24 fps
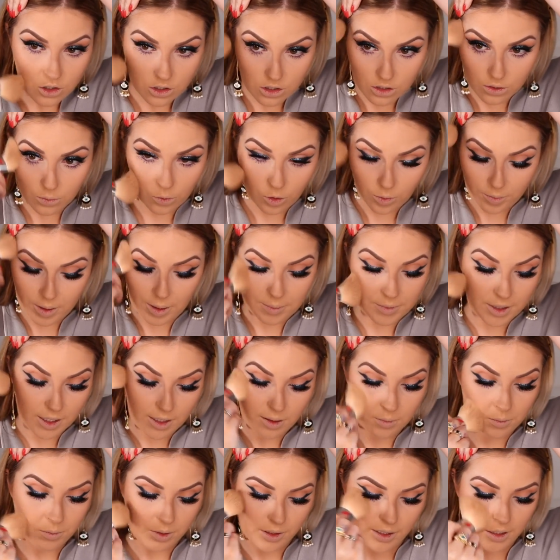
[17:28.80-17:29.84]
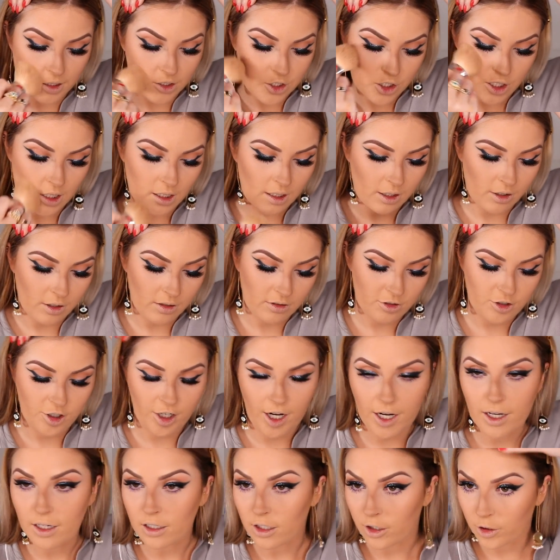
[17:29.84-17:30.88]
just to warm up the complexion and
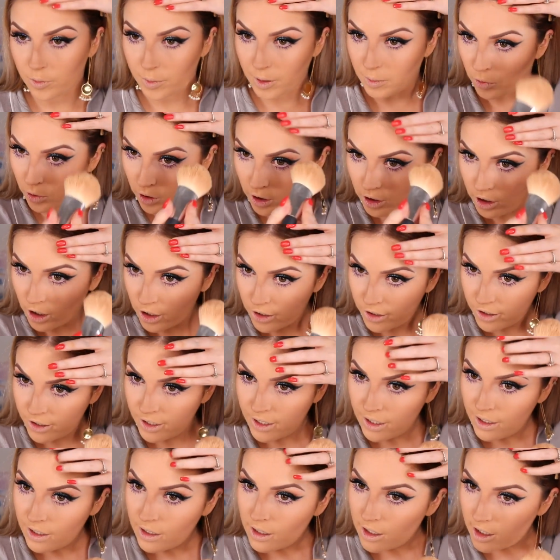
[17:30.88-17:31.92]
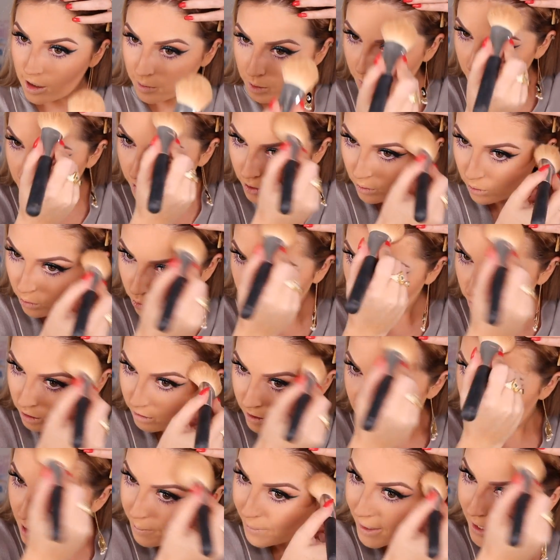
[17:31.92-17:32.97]
create a little bit more glow. I'm going to put it all
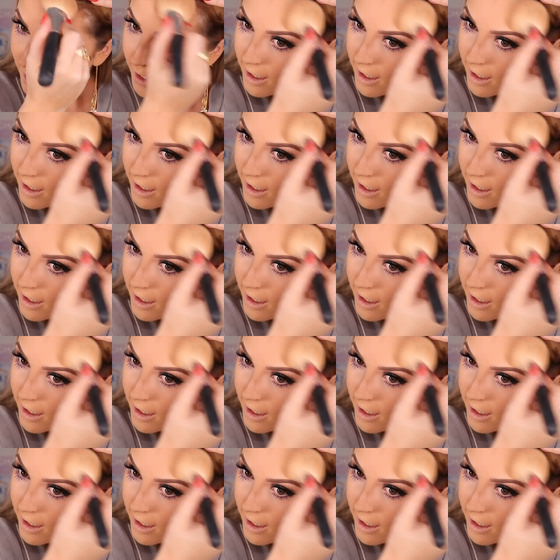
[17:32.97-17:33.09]
around my